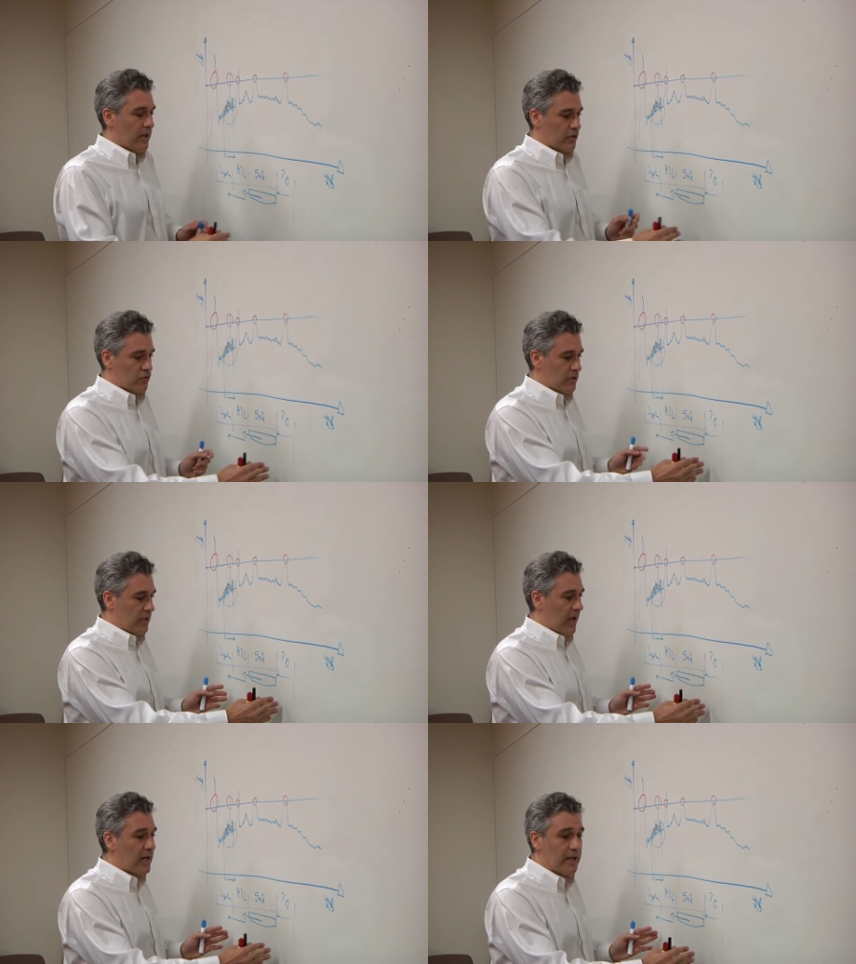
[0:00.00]
actually
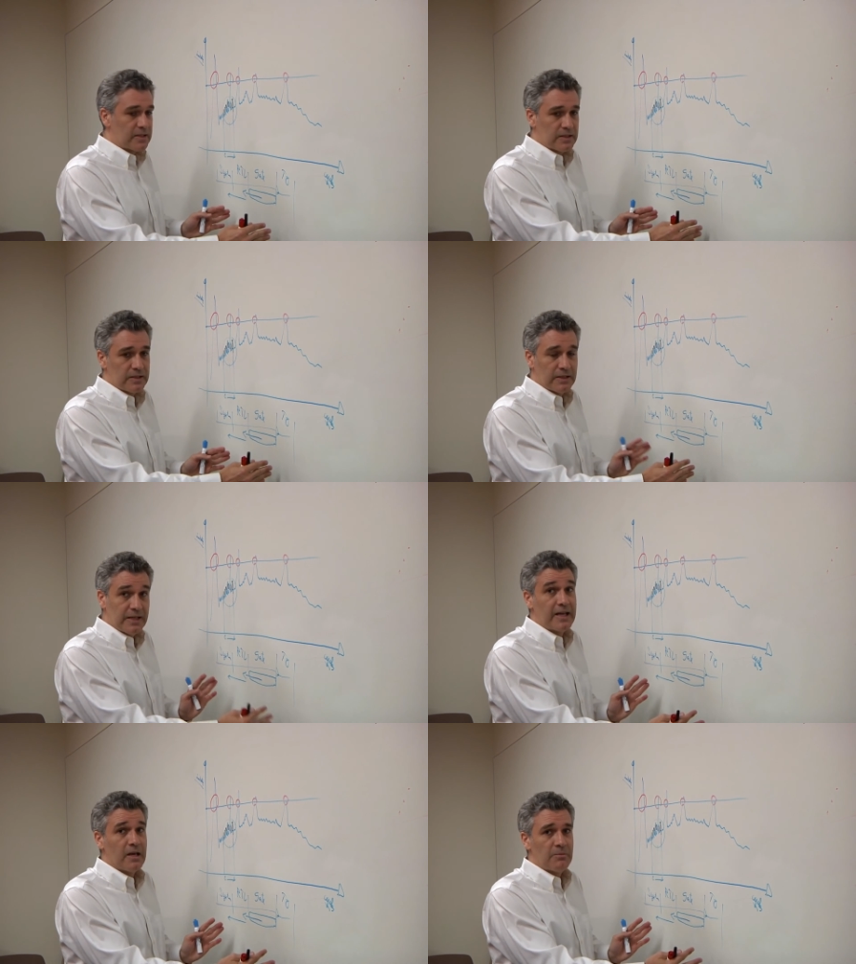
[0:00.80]
highlighted that
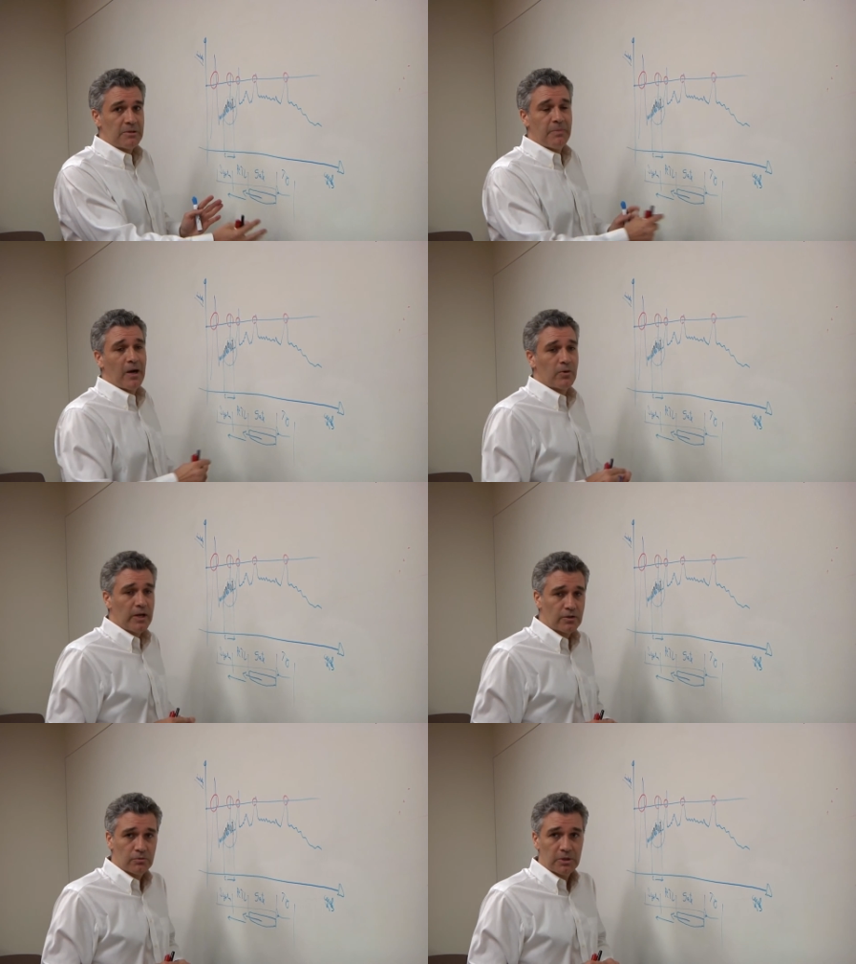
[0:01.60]
dynamic power
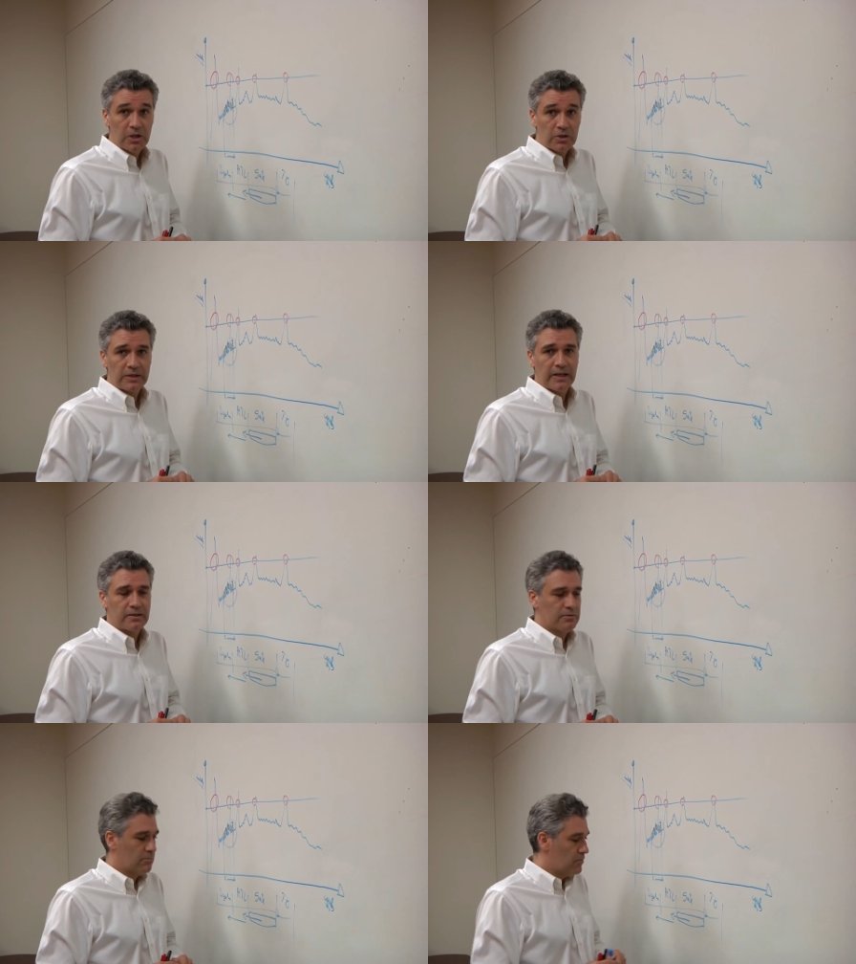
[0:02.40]
had to be looked
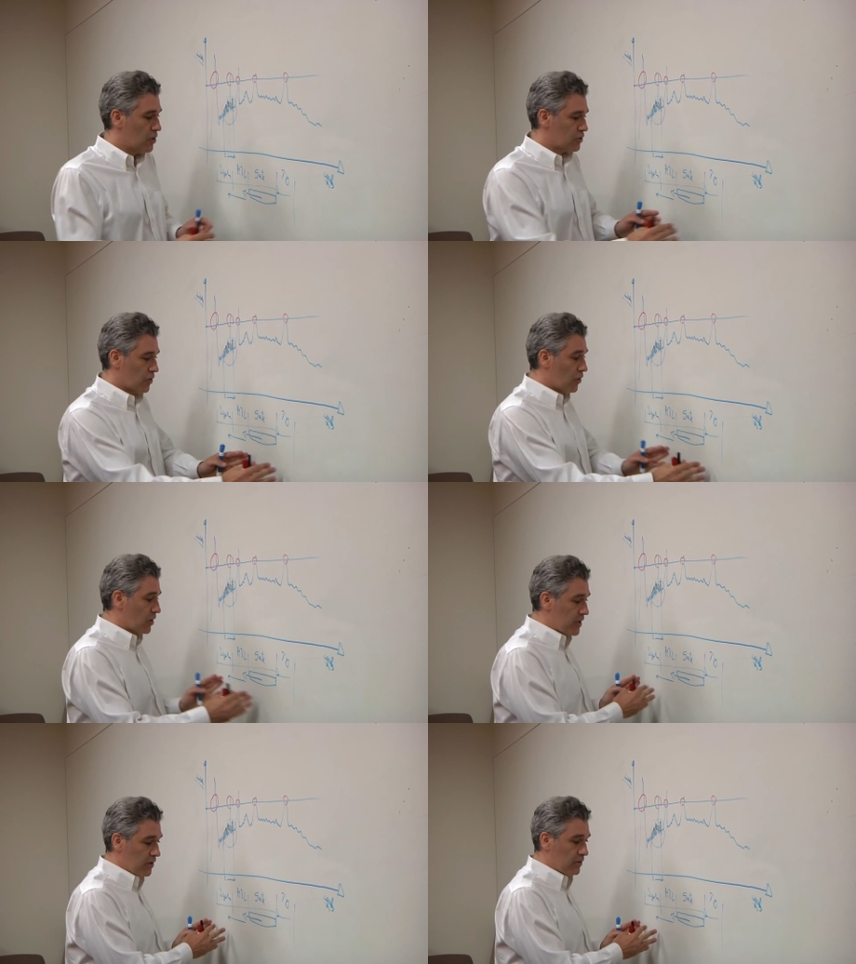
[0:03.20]
at much
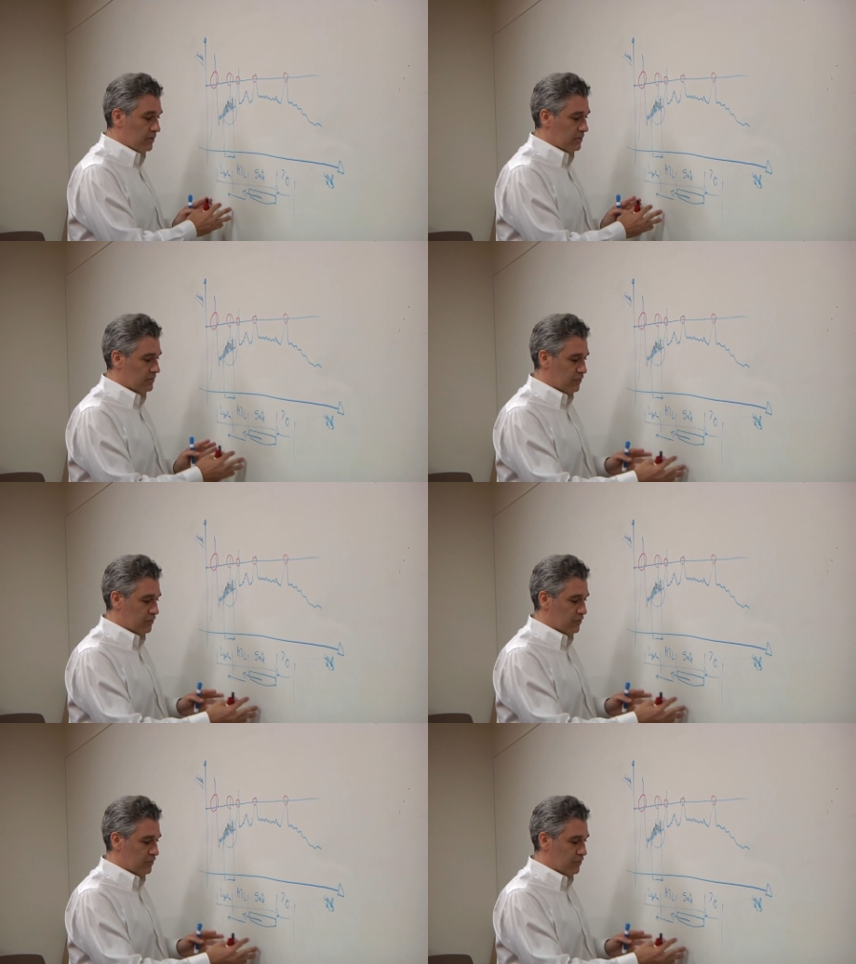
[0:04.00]
early on,